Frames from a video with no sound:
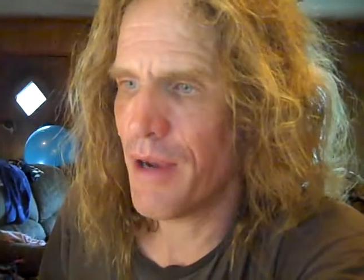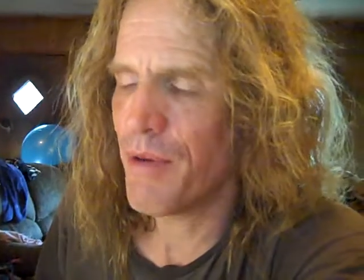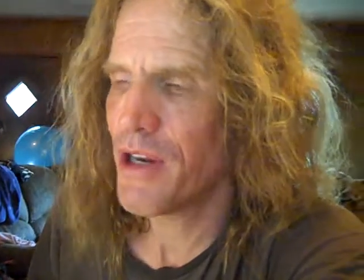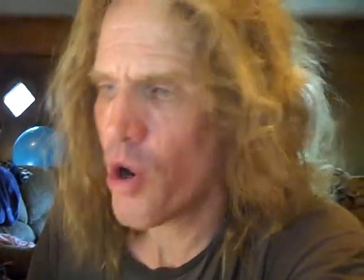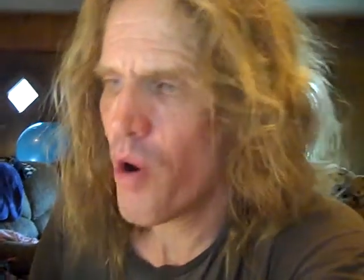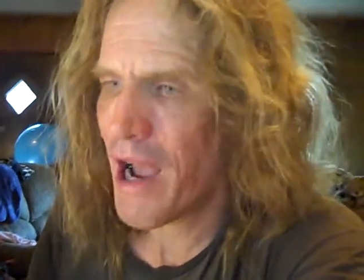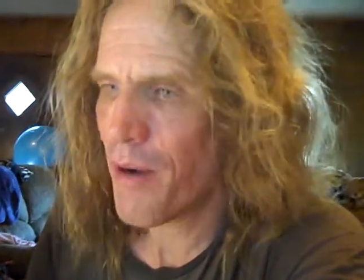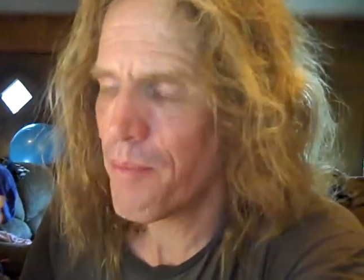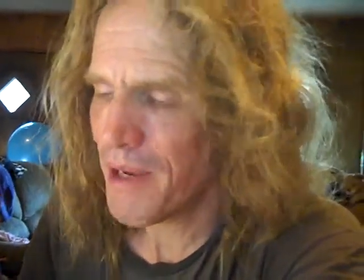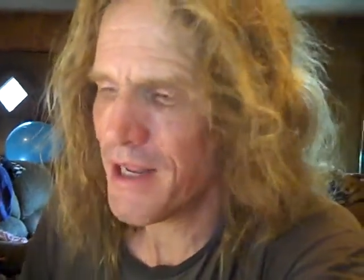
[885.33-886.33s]
We know how
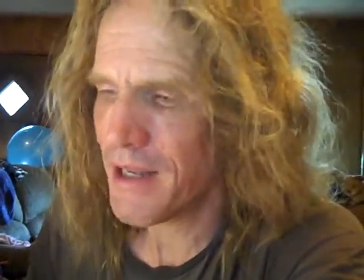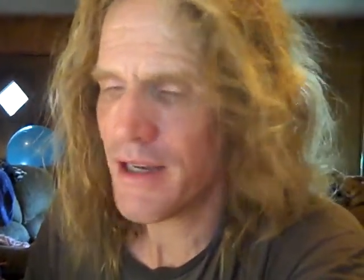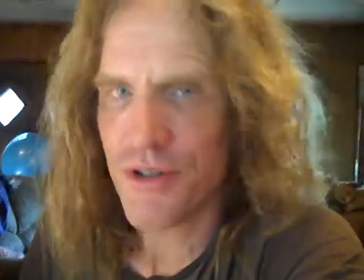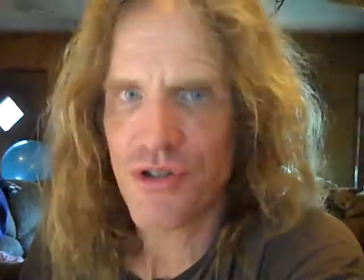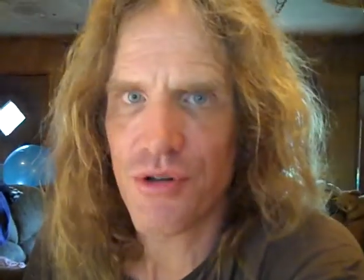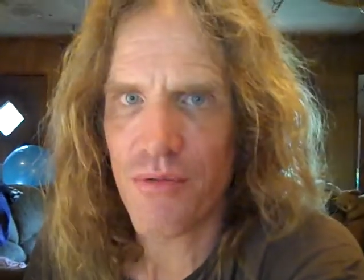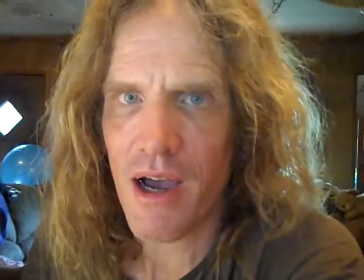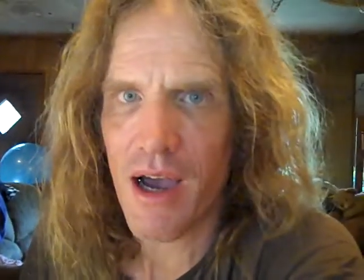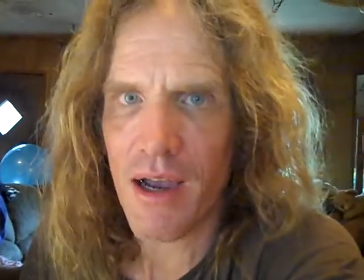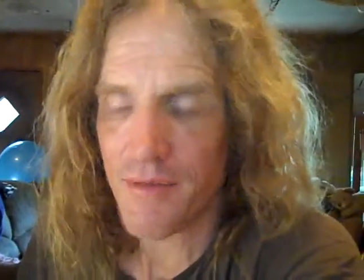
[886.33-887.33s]
meaning is
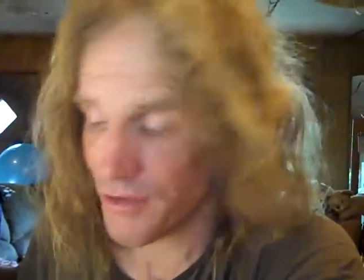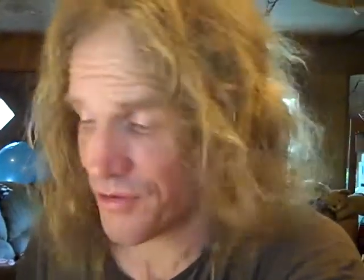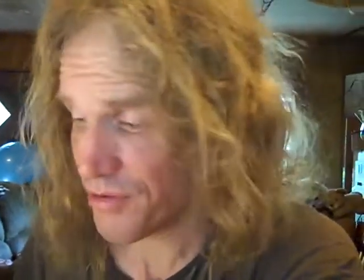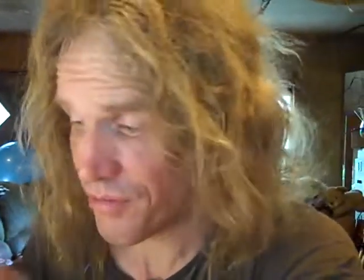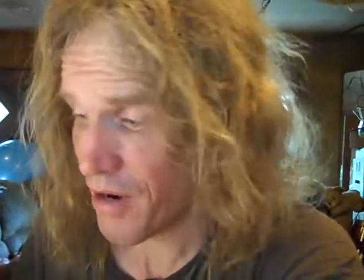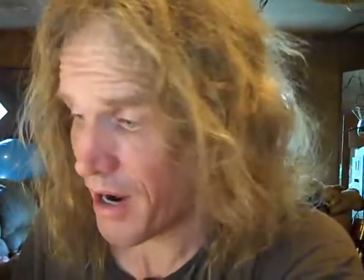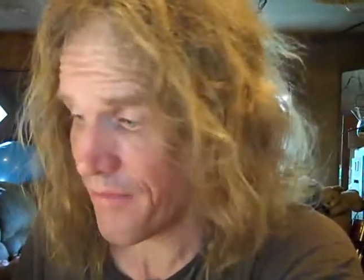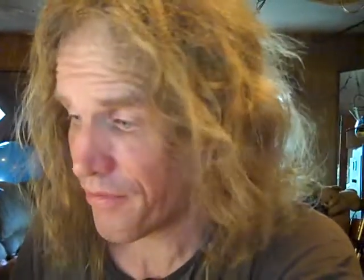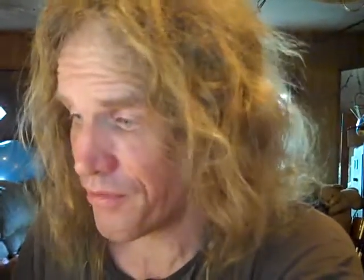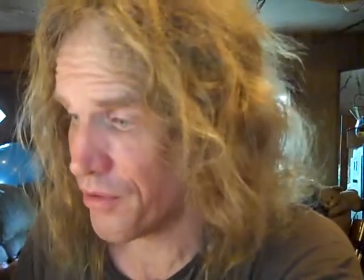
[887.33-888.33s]
derived. It's derived
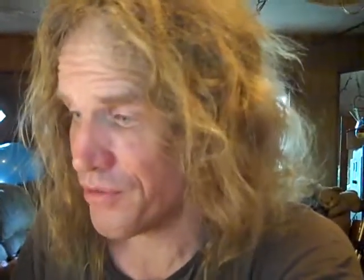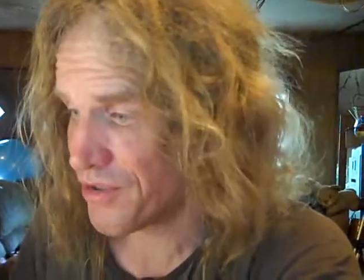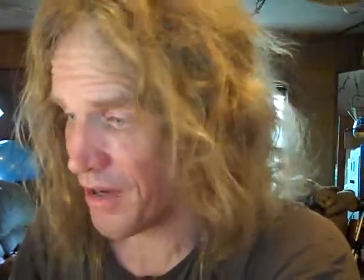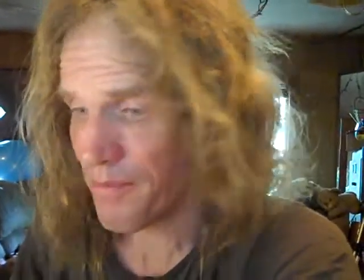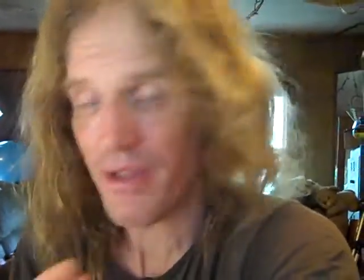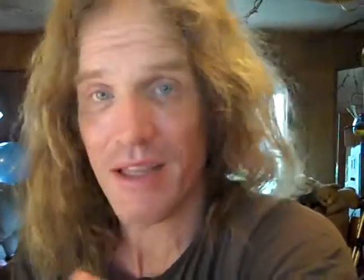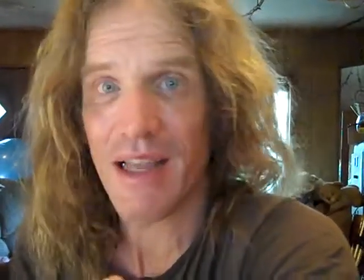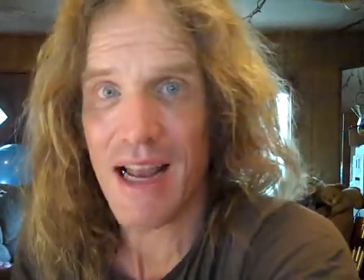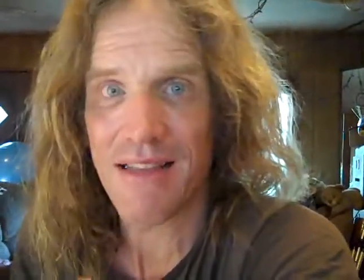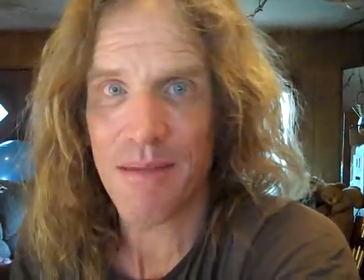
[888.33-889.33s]
through something
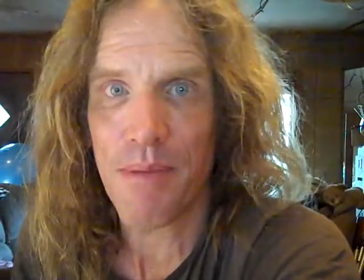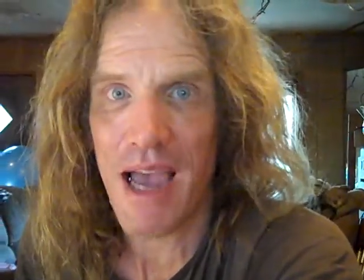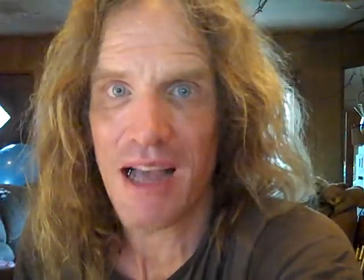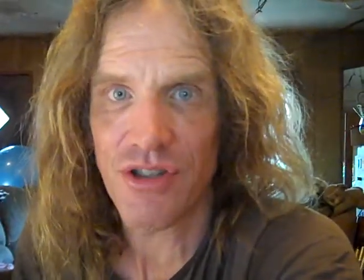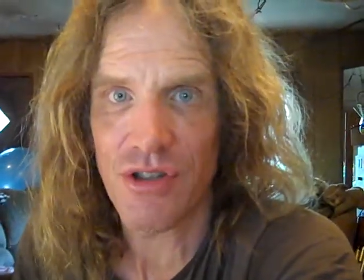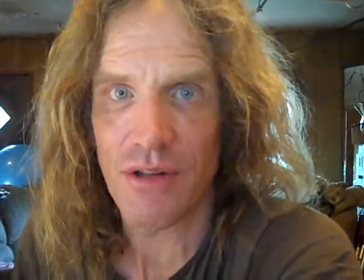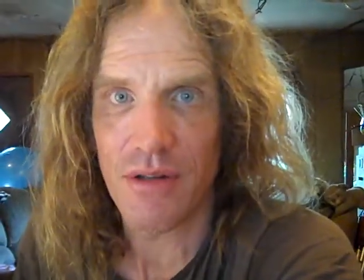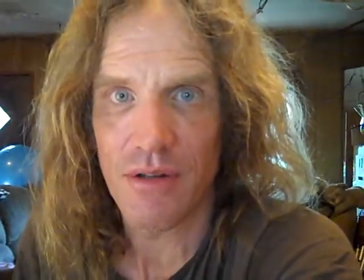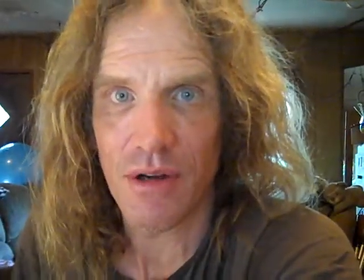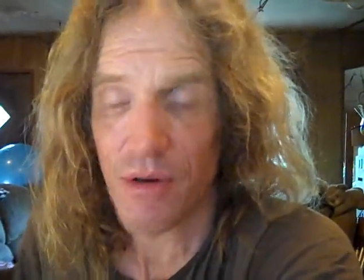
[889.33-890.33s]
that has a passion,
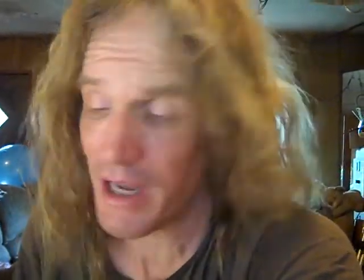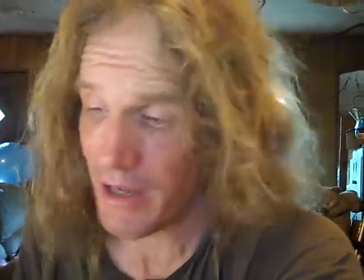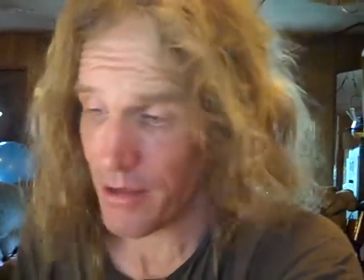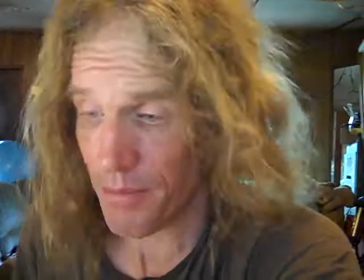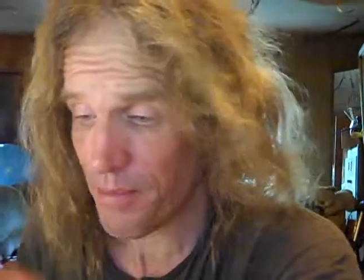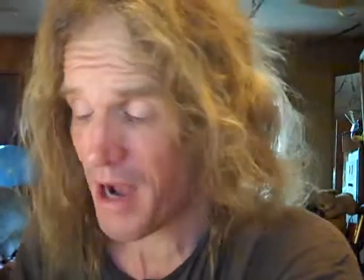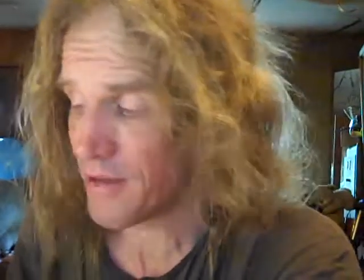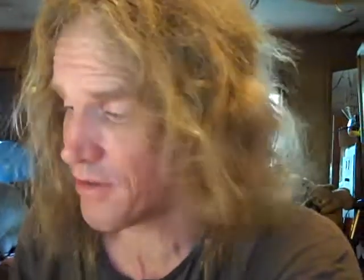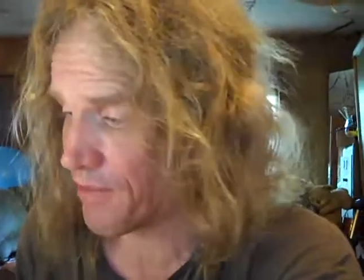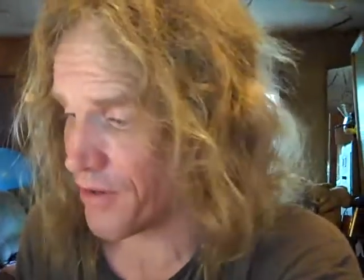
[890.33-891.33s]
okay, either
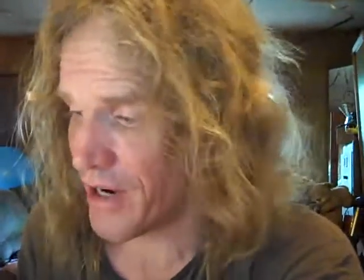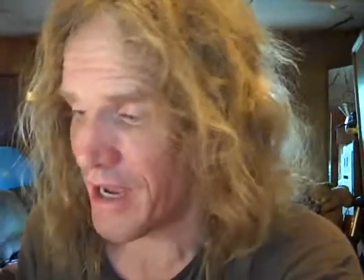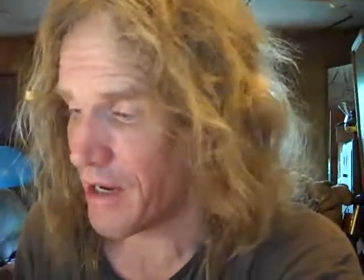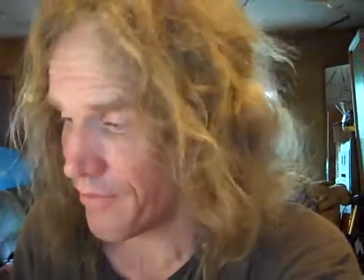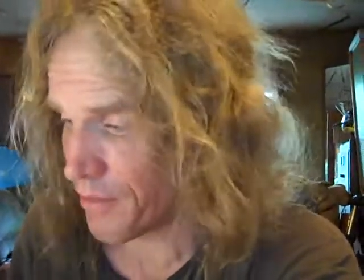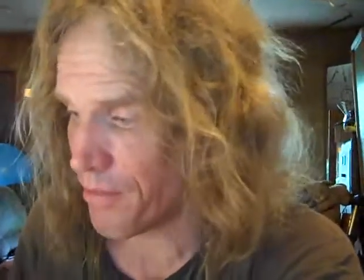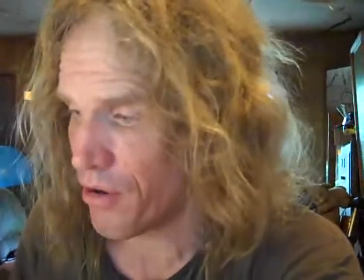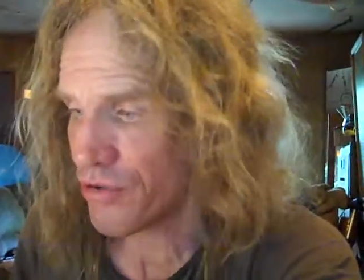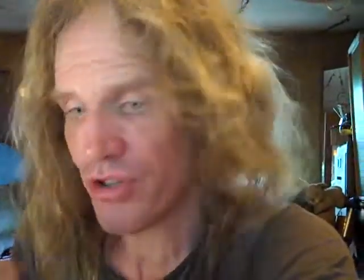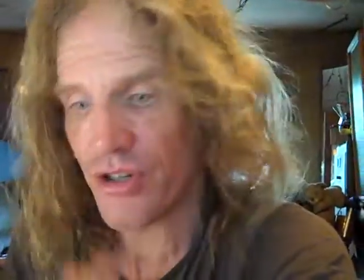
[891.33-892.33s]
positive or negative.
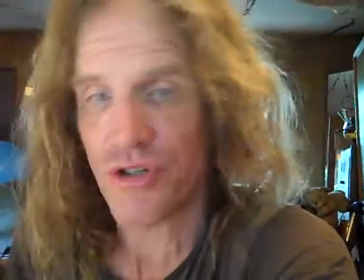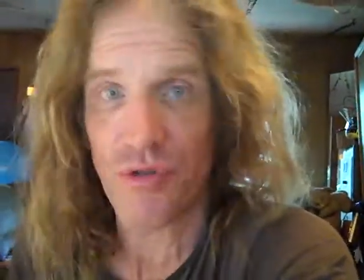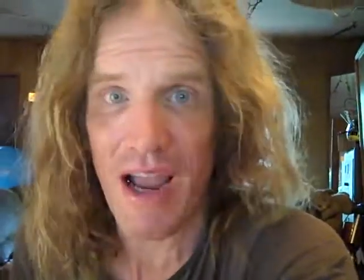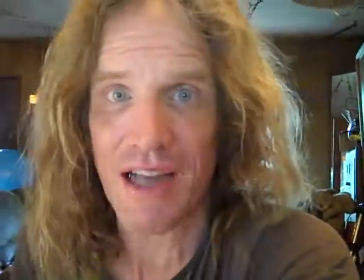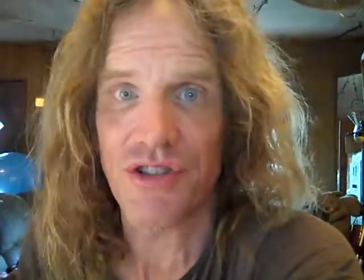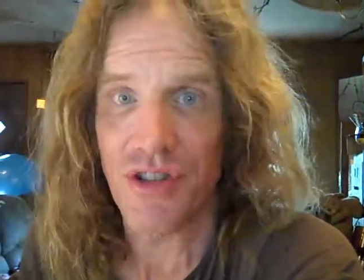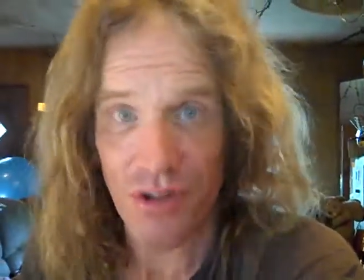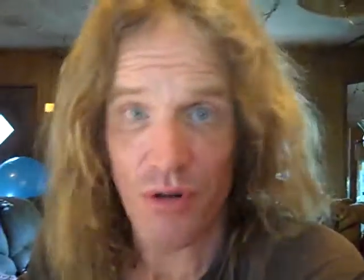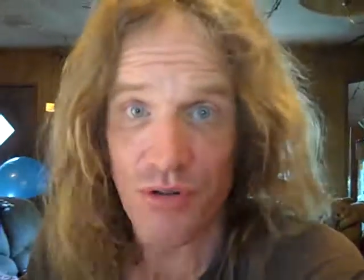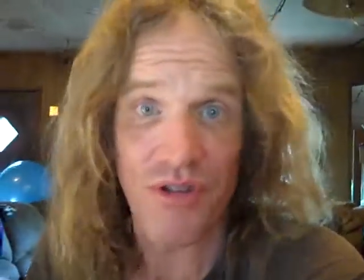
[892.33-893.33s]
Repulsion, attraction,
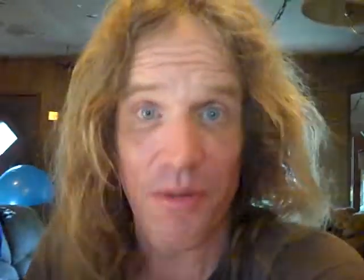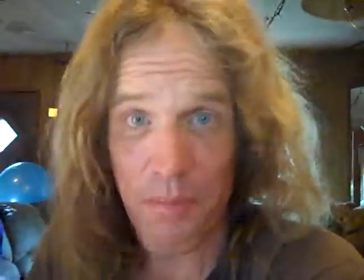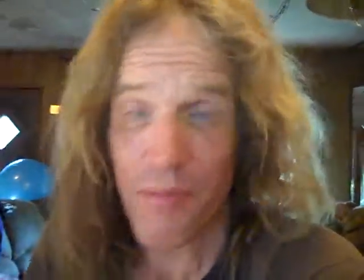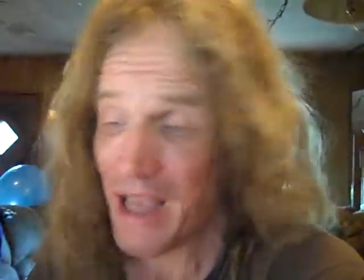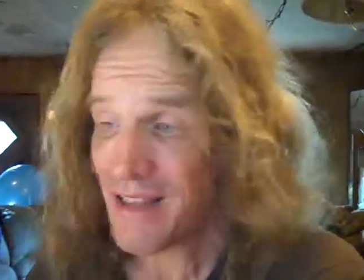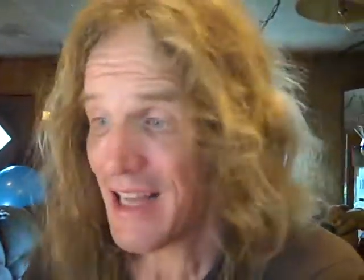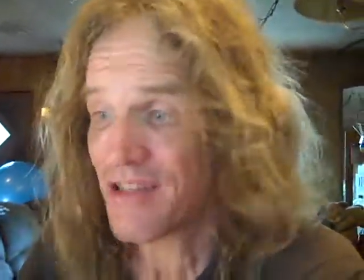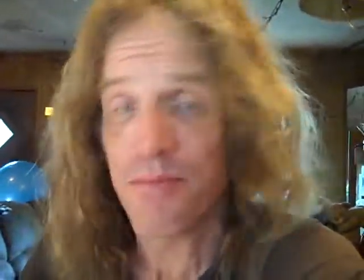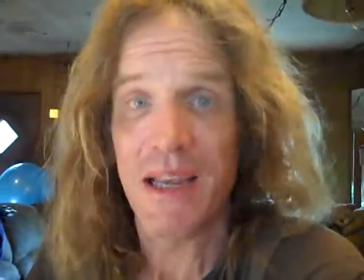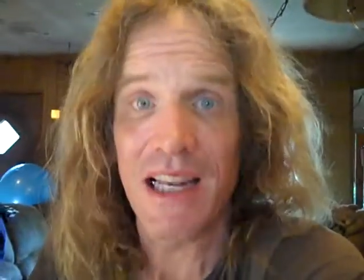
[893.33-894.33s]
those are
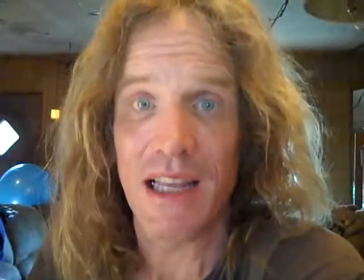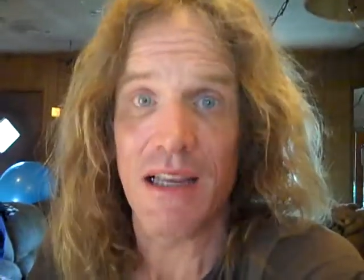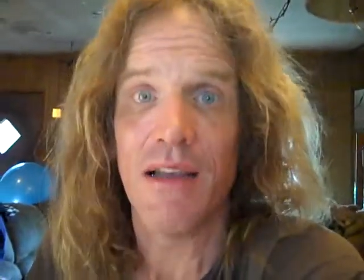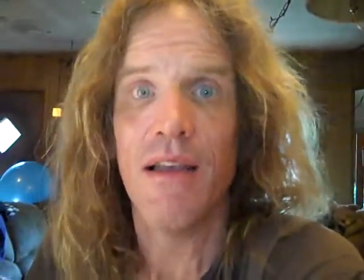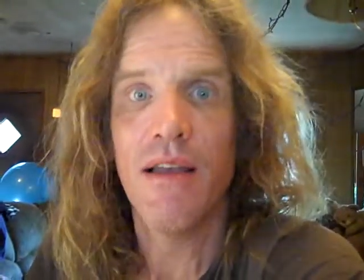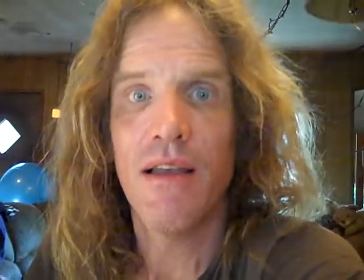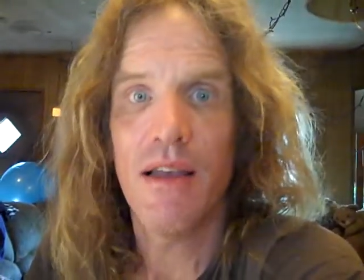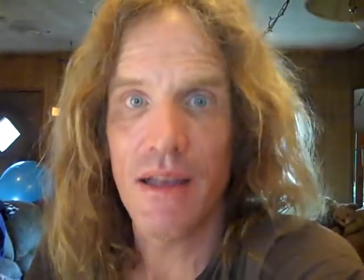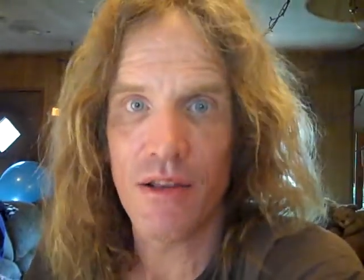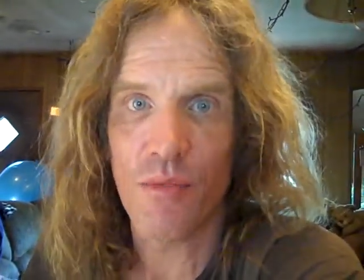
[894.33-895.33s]
that's meaning
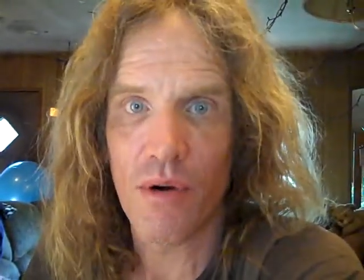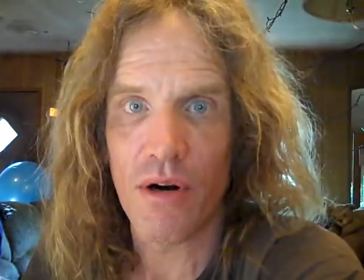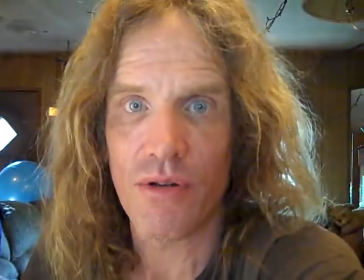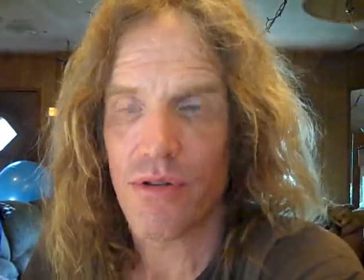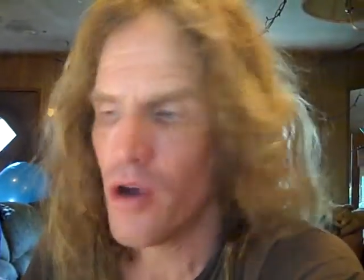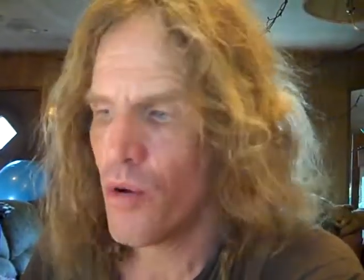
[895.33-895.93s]
in the world.